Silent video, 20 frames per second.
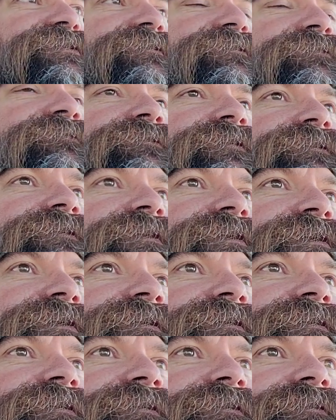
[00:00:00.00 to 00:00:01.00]
there and let the
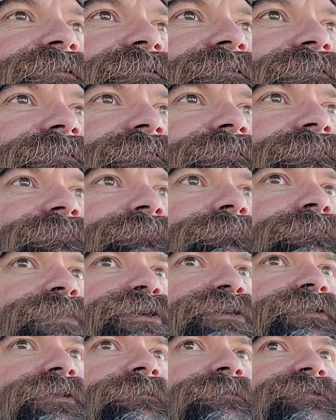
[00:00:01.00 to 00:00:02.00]
heat
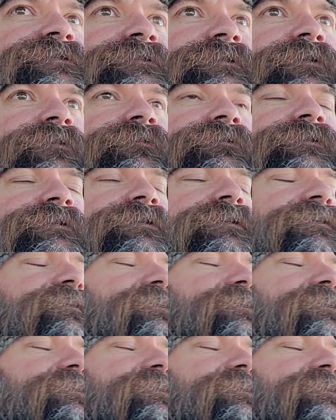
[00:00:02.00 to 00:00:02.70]
build up slowly.